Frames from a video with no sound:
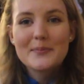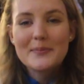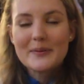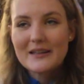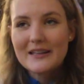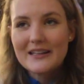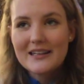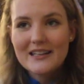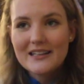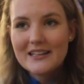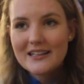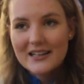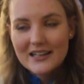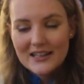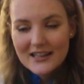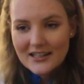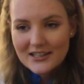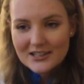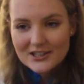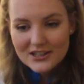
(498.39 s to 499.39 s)
bikini
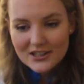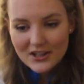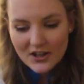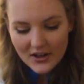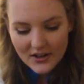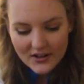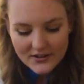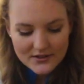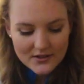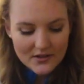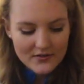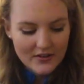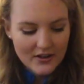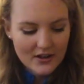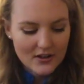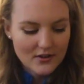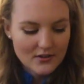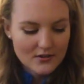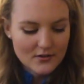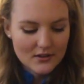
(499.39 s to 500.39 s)
collection haul, so I
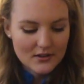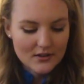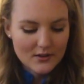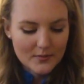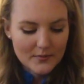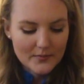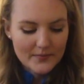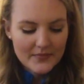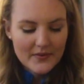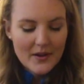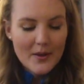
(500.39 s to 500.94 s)
figured I'll do a little